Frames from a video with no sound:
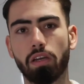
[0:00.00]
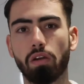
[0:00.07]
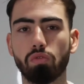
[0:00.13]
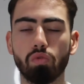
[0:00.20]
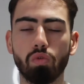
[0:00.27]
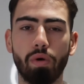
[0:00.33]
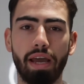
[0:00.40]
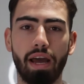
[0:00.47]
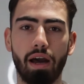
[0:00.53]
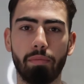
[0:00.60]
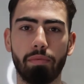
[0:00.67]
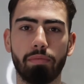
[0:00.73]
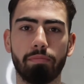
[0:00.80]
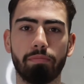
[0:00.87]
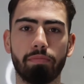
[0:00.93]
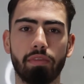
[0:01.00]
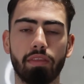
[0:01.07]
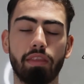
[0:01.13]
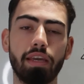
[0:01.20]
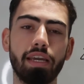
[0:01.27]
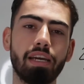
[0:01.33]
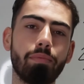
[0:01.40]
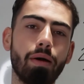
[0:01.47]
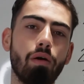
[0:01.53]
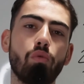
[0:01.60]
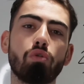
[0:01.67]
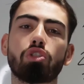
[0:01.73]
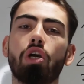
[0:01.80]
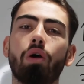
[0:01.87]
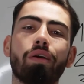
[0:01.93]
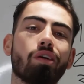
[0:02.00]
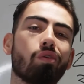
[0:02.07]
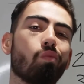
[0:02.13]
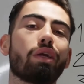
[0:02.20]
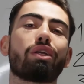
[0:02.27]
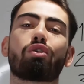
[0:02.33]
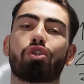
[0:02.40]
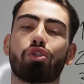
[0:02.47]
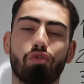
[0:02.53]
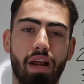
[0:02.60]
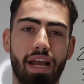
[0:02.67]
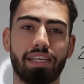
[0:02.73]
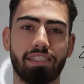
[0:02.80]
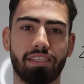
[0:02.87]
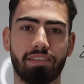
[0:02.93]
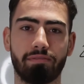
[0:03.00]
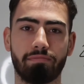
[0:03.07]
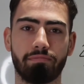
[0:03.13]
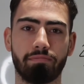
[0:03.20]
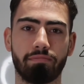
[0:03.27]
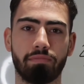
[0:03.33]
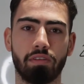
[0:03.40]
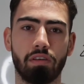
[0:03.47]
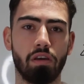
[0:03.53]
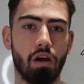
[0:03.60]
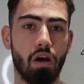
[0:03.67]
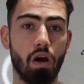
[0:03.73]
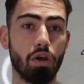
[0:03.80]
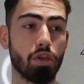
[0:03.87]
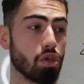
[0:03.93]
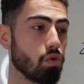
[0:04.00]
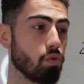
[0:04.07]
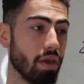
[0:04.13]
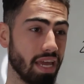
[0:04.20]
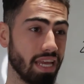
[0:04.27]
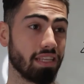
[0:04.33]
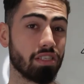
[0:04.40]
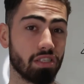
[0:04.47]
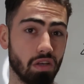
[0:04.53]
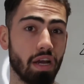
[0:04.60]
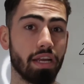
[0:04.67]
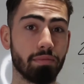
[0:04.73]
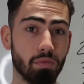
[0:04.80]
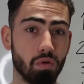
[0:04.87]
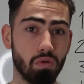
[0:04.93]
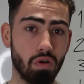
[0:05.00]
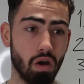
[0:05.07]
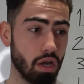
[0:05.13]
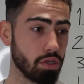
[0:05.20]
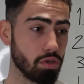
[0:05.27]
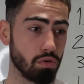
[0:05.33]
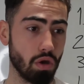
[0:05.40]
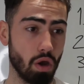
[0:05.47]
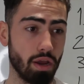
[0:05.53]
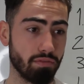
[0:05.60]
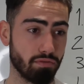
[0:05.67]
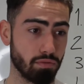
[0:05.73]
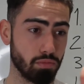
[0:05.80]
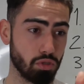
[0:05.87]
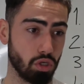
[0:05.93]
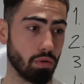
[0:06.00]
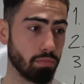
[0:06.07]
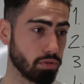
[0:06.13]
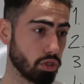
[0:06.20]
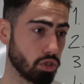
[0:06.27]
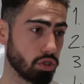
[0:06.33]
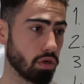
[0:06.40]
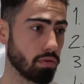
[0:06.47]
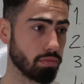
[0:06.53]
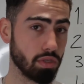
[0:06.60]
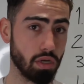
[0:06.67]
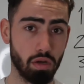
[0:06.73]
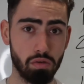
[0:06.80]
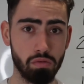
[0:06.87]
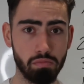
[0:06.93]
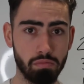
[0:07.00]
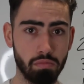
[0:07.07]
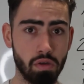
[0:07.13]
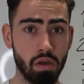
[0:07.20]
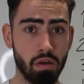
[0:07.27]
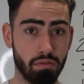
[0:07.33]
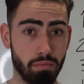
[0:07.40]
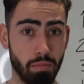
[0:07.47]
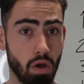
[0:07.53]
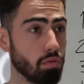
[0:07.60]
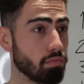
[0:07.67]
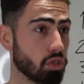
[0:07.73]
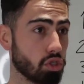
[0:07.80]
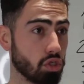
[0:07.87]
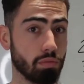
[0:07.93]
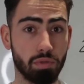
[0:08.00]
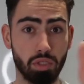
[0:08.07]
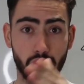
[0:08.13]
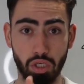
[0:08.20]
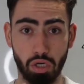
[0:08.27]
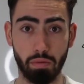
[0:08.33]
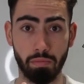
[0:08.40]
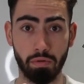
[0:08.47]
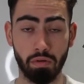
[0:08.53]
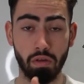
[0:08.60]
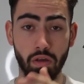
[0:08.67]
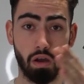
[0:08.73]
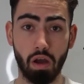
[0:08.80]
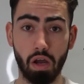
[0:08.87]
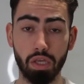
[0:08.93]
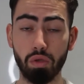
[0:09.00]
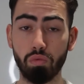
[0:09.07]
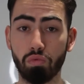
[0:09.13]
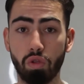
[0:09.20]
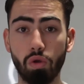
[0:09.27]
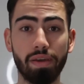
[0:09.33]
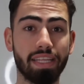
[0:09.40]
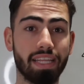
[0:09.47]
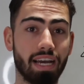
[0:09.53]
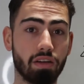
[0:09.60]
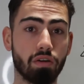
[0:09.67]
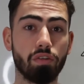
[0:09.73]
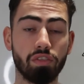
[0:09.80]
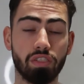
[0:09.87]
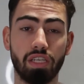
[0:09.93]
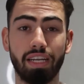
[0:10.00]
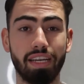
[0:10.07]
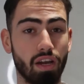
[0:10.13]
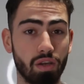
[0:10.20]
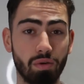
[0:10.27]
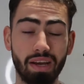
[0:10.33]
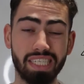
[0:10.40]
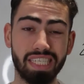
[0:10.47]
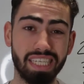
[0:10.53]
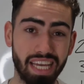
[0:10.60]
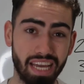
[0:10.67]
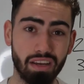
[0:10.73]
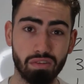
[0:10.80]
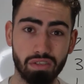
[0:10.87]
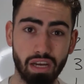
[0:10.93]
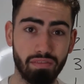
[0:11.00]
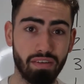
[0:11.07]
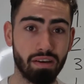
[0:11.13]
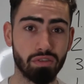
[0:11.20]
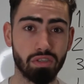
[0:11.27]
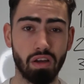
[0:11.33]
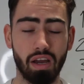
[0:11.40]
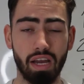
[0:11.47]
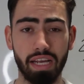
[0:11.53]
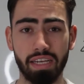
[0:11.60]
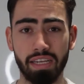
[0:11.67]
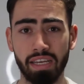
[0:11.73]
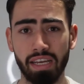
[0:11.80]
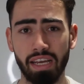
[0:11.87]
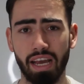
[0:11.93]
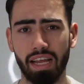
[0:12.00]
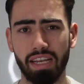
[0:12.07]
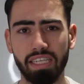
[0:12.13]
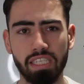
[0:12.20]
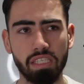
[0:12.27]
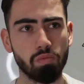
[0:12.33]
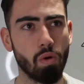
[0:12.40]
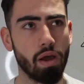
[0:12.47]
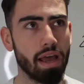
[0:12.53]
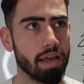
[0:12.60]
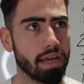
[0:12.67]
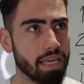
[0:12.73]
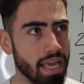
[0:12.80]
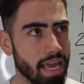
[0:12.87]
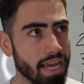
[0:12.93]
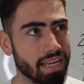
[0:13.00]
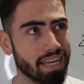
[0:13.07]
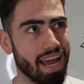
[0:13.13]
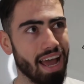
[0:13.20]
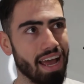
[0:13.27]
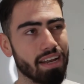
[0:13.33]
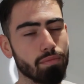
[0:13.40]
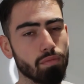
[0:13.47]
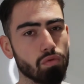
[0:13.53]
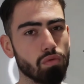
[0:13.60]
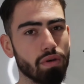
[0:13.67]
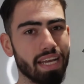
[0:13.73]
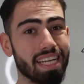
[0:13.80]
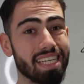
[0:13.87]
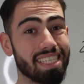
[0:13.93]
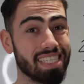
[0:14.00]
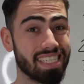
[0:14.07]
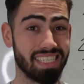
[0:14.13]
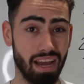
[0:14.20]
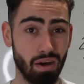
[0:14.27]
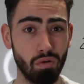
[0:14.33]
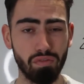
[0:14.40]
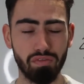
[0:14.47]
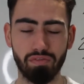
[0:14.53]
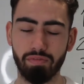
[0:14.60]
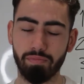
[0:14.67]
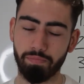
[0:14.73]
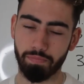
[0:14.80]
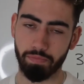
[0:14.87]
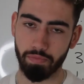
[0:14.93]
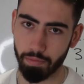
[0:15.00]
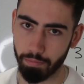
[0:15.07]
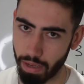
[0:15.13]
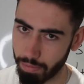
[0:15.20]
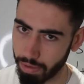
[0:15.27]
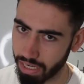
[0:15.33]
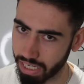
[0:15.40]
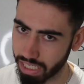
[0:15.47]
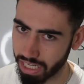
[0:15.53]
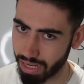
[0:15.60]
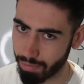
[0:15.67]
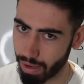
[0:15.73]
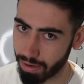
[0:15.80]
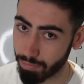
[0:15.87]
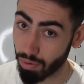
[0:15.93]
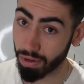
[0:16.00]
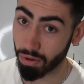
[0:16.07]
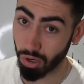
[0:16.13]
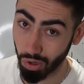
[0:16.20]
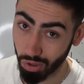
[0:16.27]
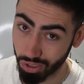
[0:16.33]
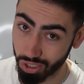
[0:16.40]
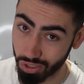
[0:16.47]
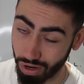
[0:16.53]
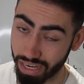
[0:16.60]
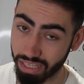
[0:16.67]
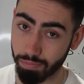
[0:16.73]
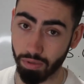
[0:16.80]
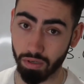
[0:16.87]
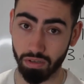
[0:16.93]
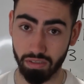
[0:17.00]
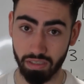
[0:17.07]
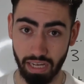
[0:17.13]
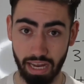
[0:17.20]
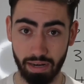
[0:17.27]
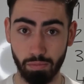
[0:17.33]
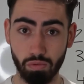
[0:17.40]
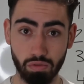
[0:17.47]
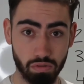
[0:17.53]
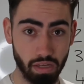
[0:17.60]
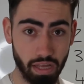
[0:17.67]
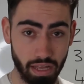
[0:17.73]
goes all the way up. Think about what's going on when you're stressed. Are you inside more? Are you going from job to shop to home? From home to shop to job? Are you doing that constantly? Are you actually getting yourself outside? And this is where getting an animal in itself, maybe initially it may bring on a lot of stress because animals,